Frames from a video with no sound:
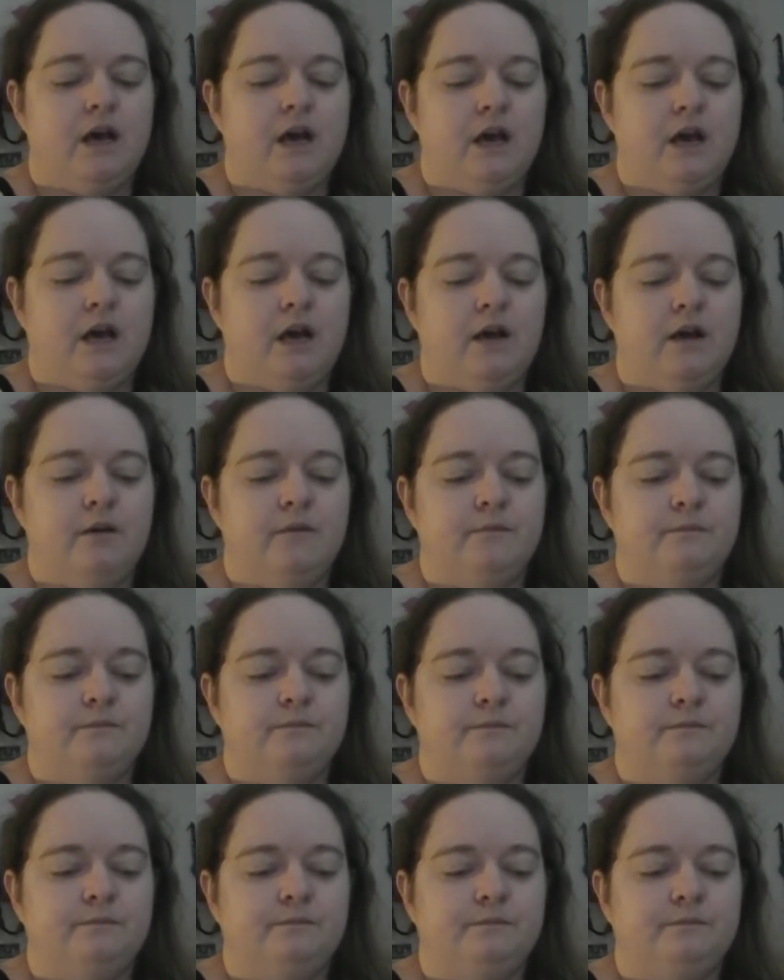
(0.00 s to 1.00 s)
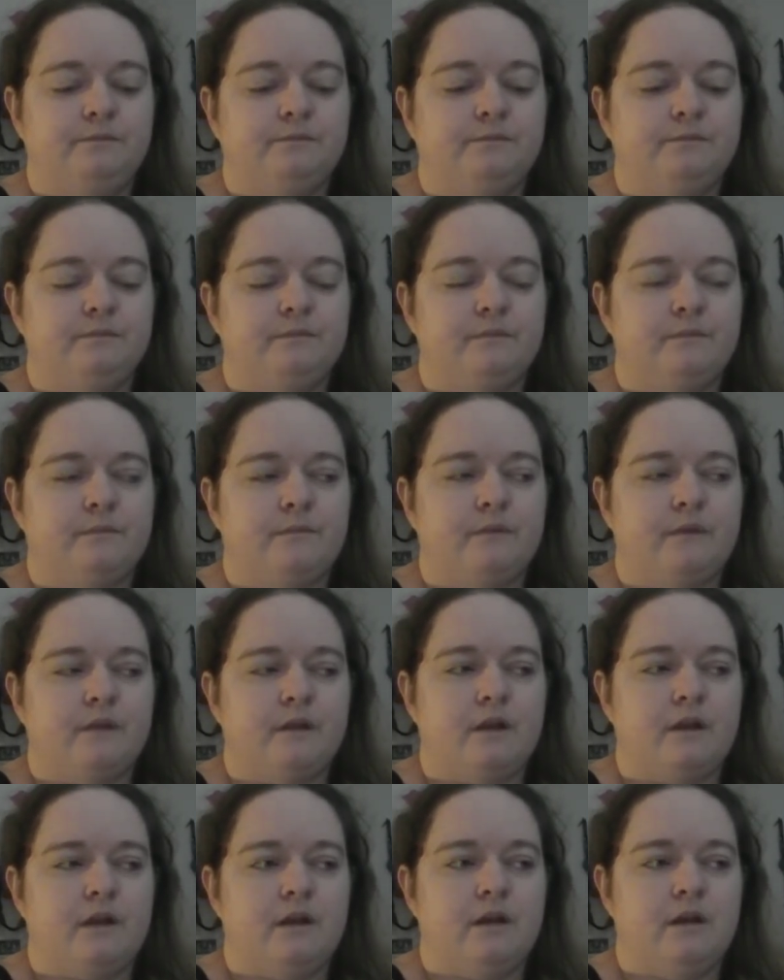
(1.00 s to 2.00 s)

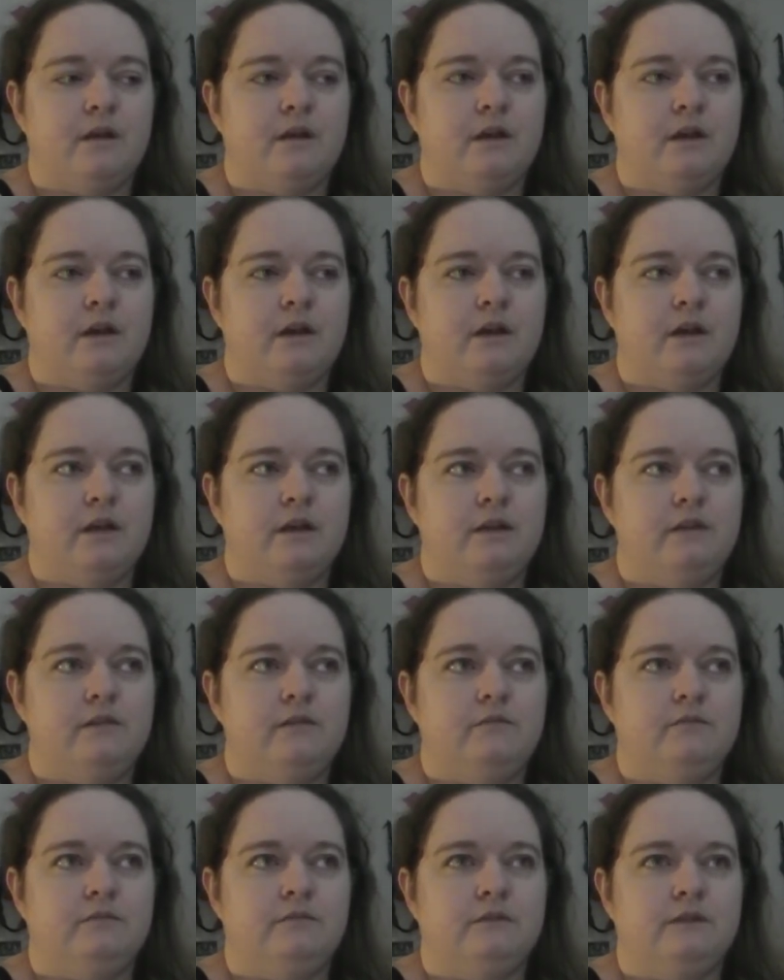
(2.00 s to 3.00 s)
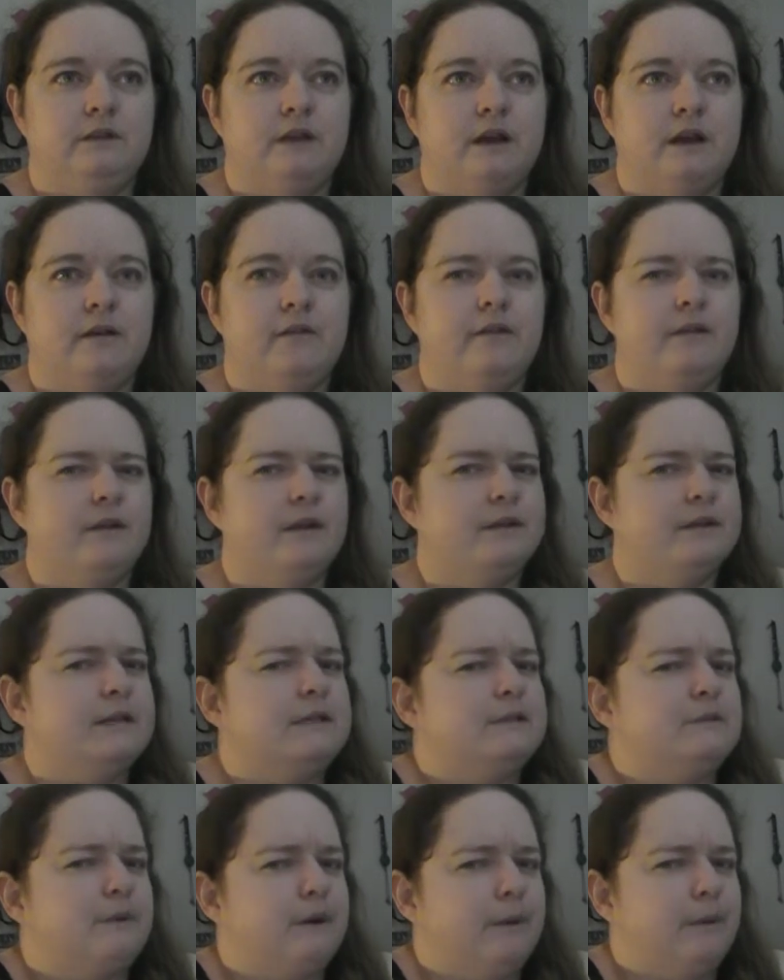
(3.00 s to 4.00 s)

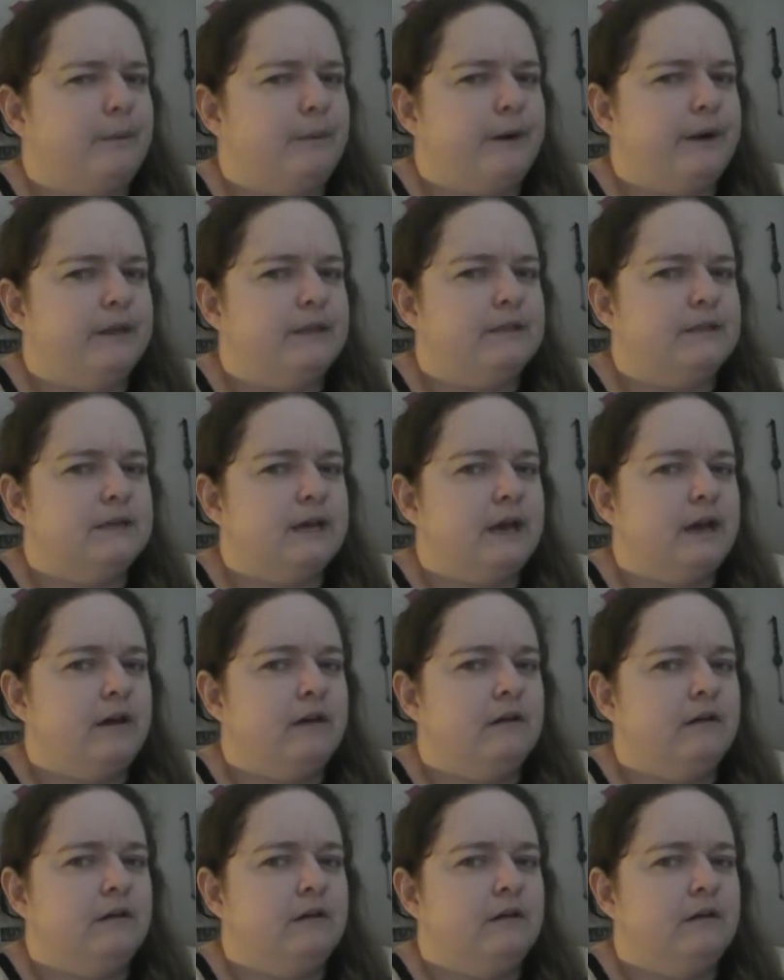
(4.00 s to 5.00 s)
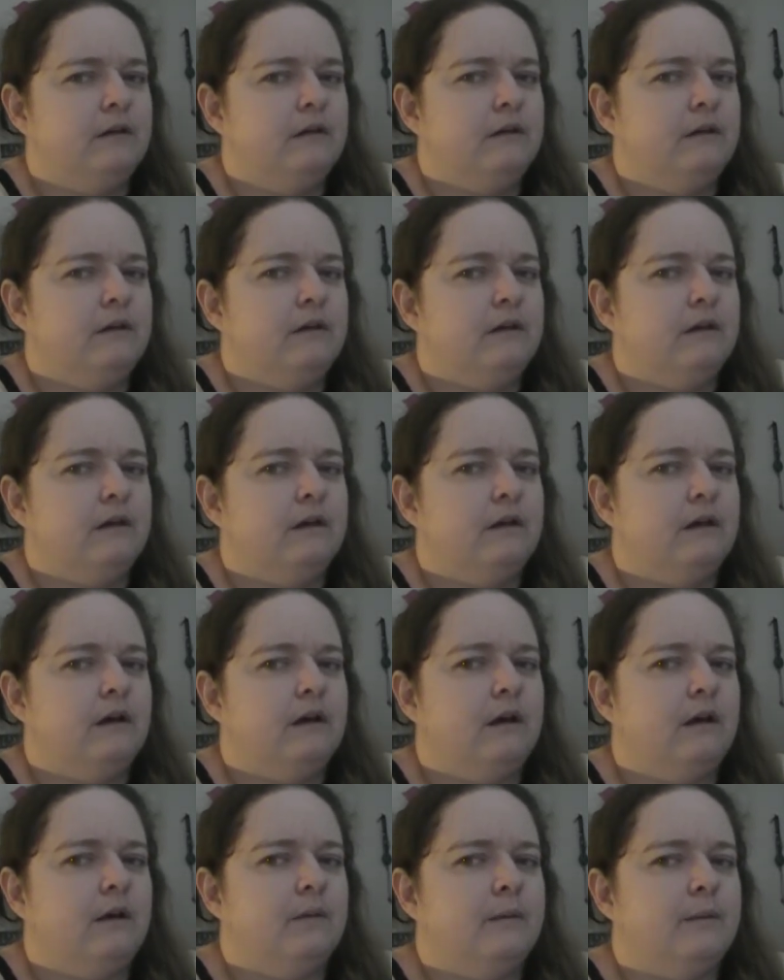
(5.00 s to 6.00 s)
That's what I want to say.
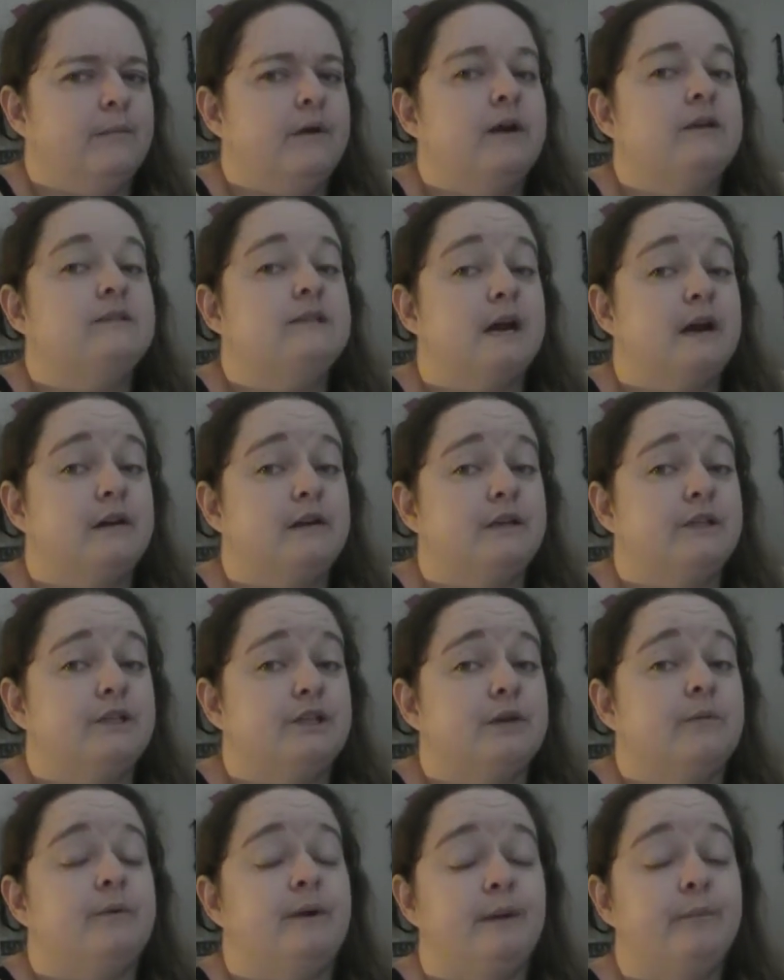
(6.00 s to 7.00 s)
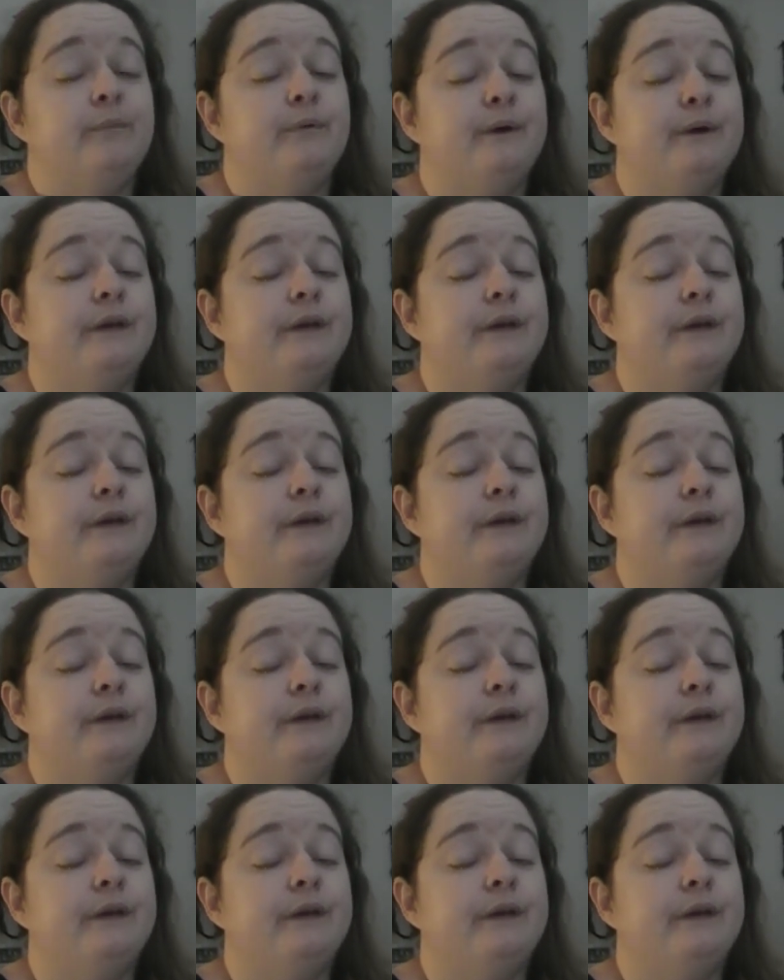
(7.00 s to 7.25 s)
I'm not entirely sure, but I'm